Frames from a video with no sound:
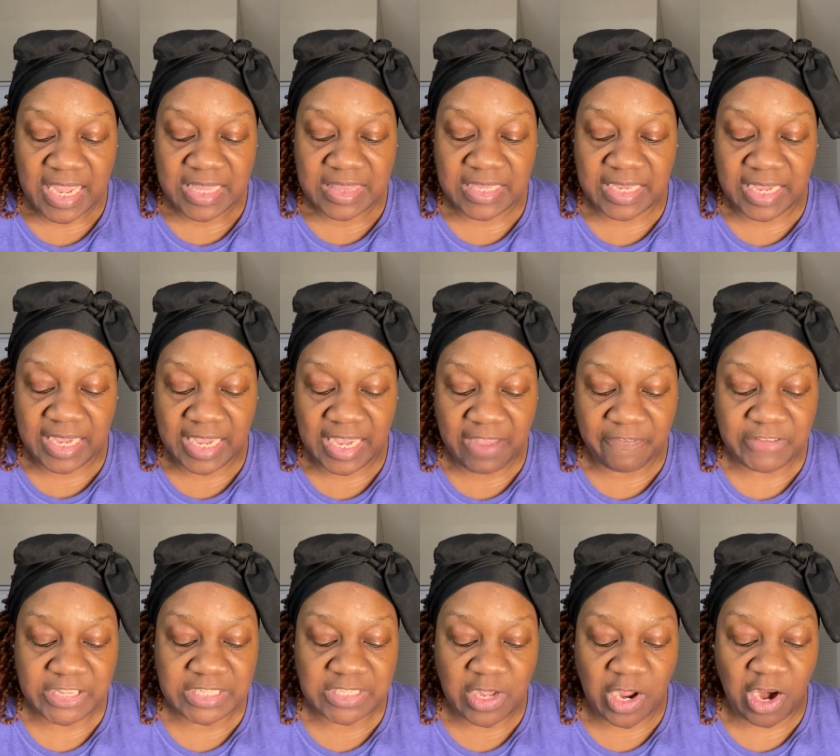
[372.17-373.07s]
The
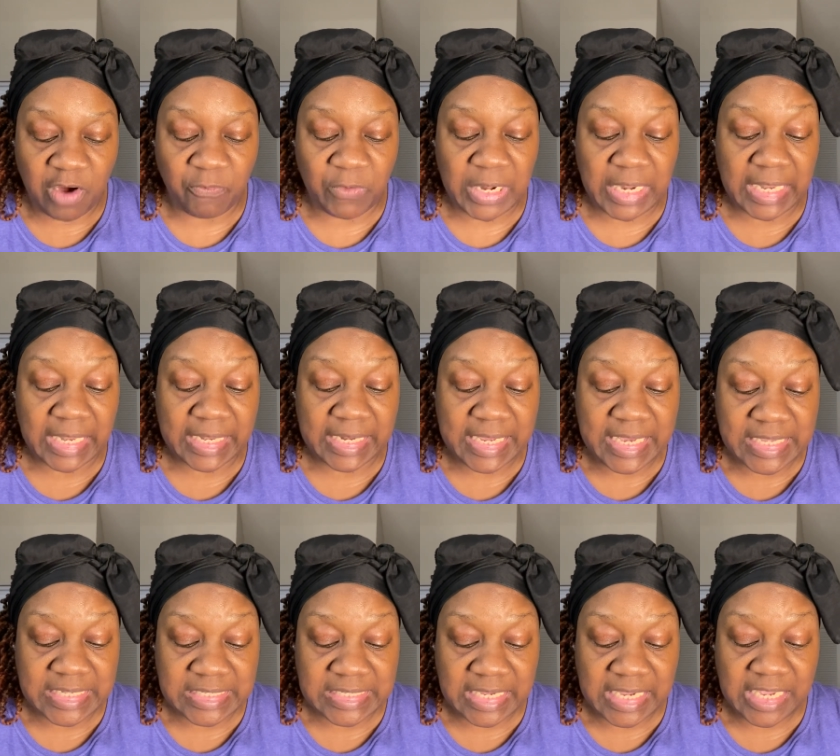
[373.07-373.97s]
heavens are
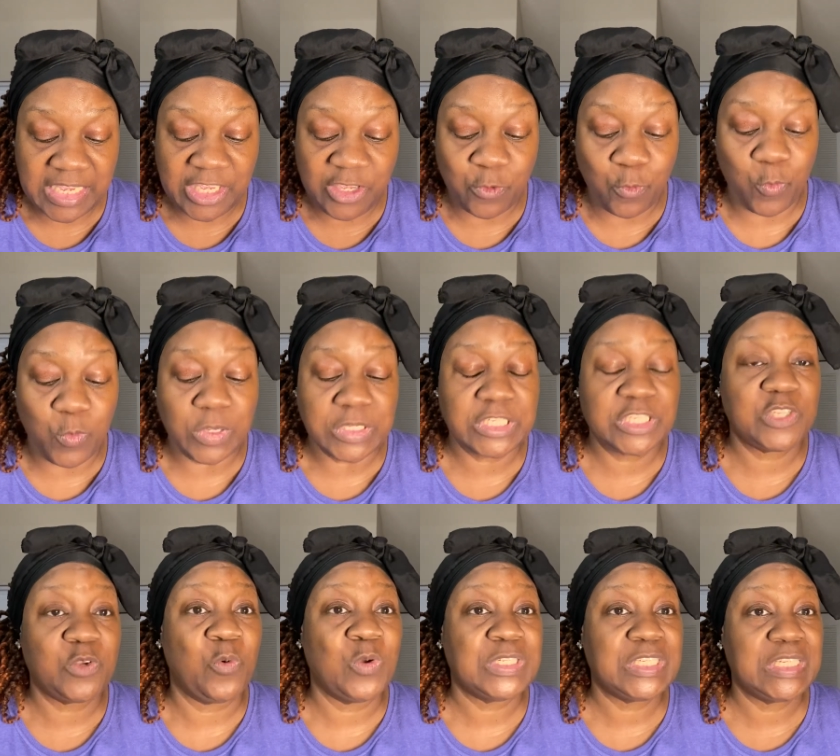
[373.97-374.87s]
releasing your
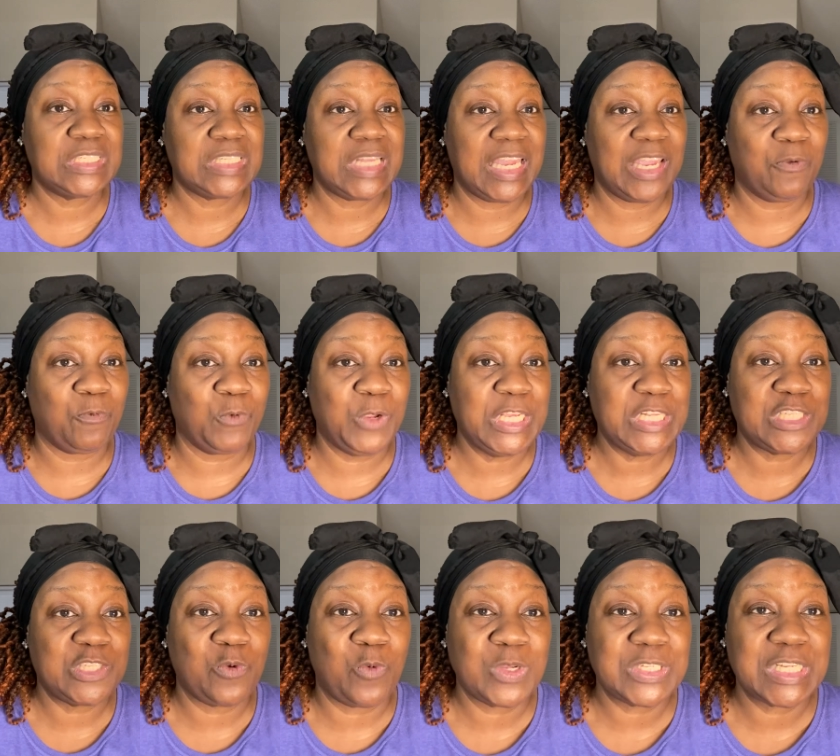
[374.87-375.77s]
sources and
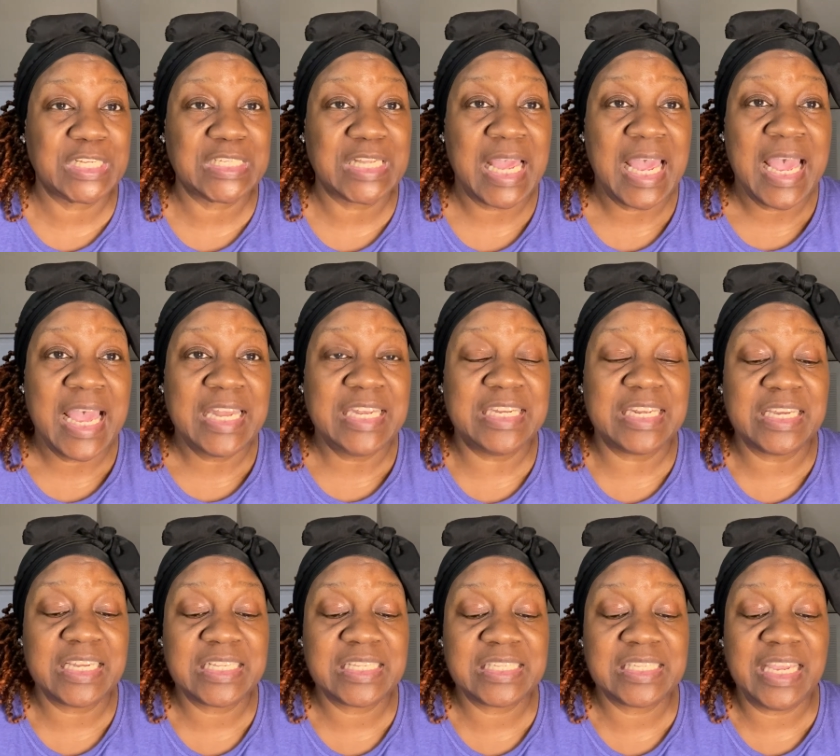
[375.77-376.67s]
resources.
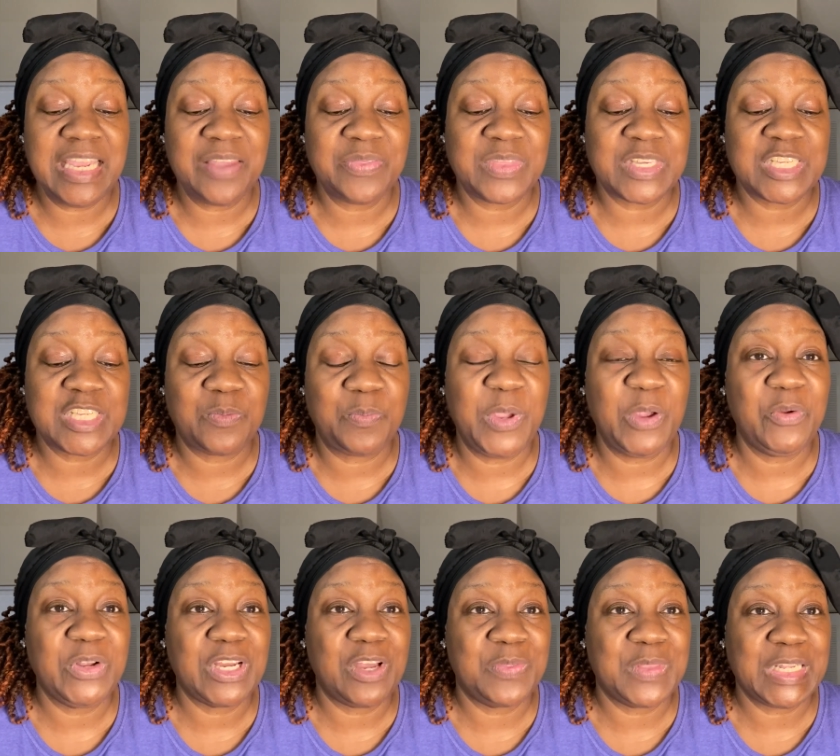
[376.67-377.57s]
Thus said the
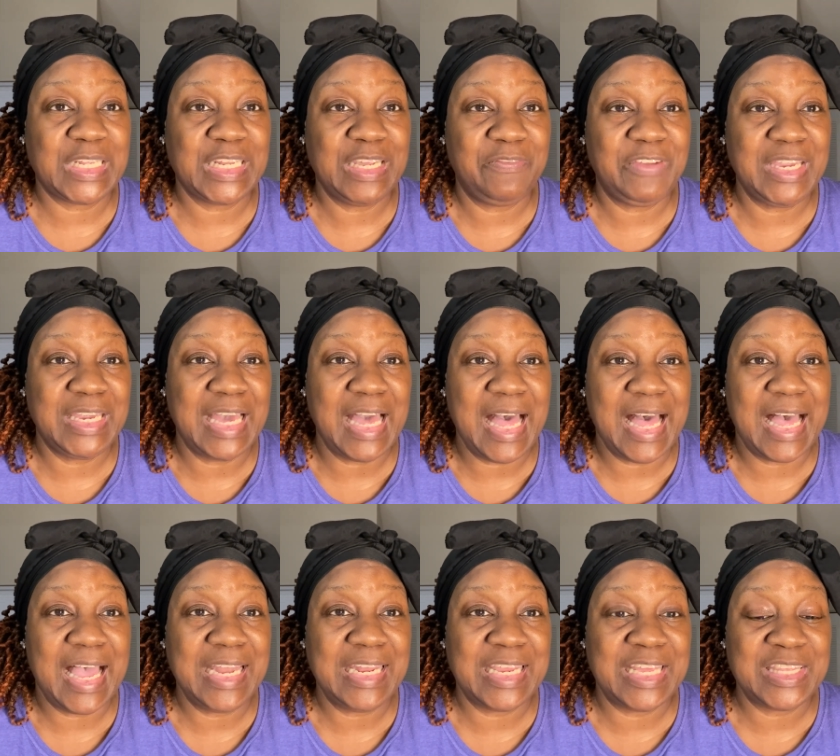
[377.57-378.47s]
Spirit of the living
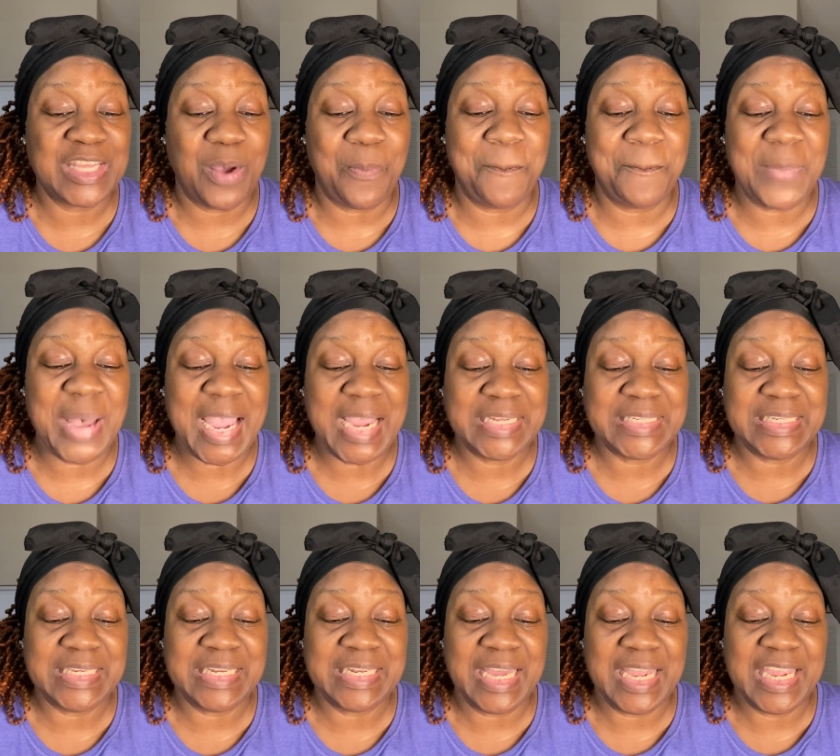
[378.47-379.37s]
God in the
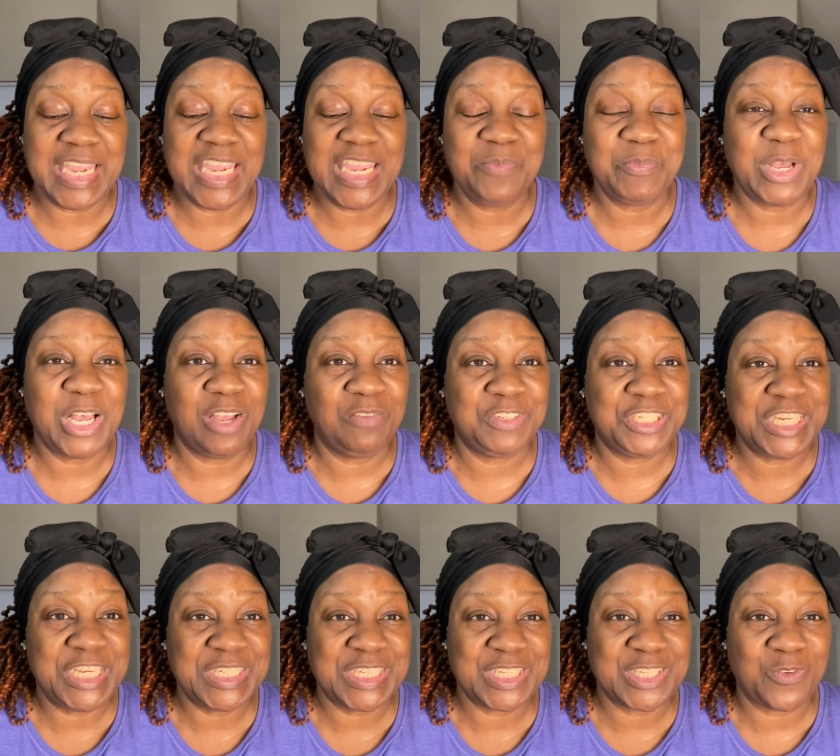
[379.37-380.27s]
mighty name of
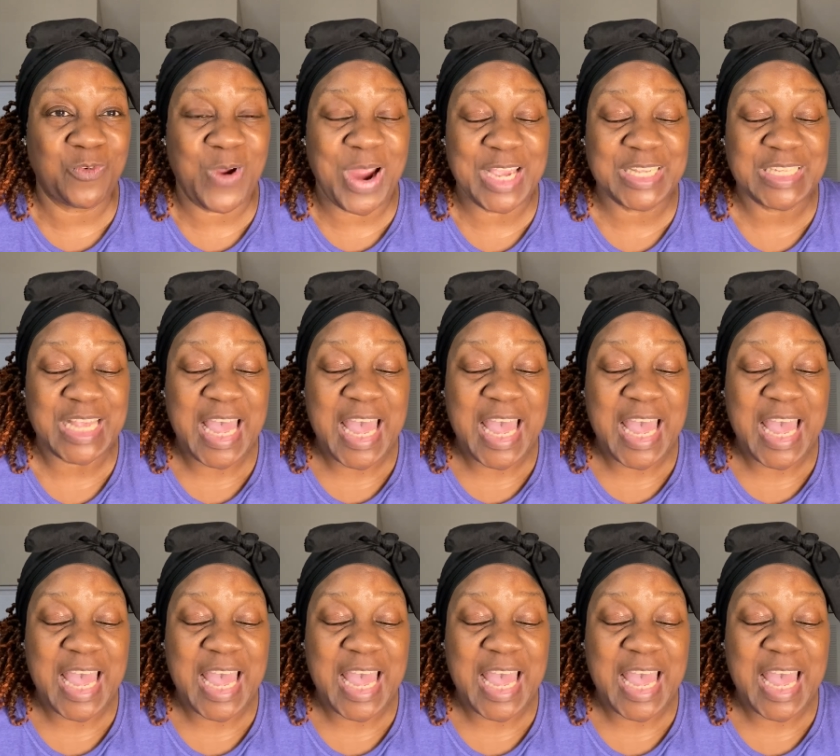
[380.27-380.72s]
Jesus Christ.